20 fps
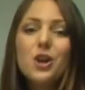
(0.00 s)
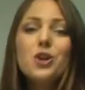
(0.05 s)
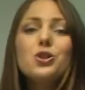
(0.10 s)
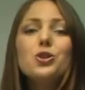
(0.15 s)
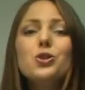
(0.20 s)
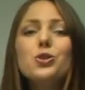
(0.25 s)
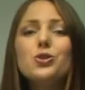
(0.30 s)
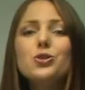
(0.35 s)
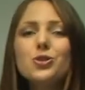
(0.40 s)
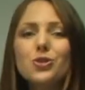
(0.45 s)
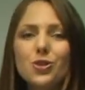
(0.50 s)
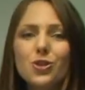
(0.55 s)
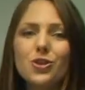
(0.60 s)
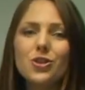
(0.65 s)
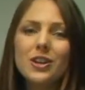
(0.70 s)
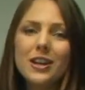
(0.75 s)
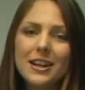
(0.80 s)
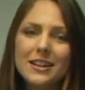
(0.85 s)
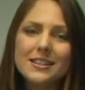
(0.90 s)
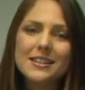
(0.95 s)
You do
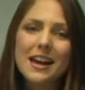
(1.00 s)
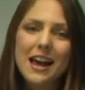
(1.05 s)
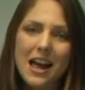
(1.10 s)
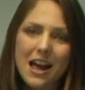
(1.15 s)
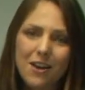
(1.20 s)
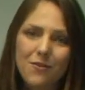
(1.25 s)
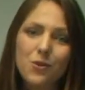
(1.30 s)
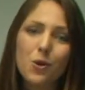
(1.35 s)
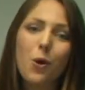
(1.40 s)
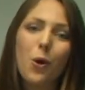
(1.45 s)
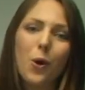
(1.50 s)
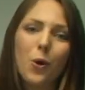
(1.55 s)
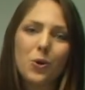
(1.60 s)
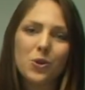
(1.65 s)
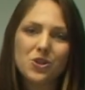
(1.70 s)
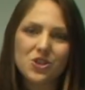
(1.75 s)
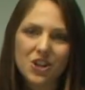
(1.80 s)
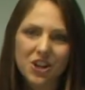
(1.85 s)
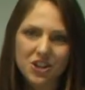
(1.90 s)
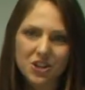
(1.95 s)
need to have your
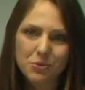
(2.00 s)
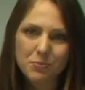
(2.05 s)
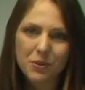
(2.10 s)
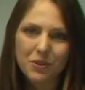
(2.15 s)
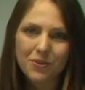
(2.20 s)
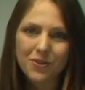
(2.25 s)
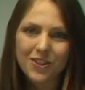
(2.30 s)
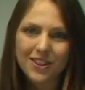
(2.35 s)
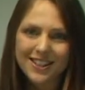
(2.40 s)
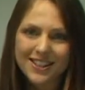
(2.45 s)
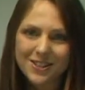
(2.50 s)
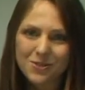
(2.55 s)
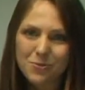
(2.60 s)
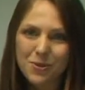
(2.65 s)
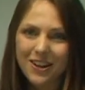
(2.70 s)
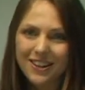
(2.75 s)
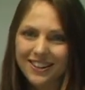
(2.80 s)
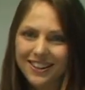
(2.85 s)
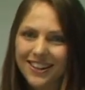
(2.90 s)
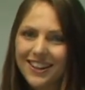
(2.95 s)
own judgment for this
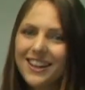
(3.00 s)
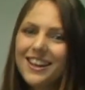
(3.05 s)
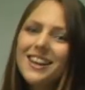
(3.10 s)
one.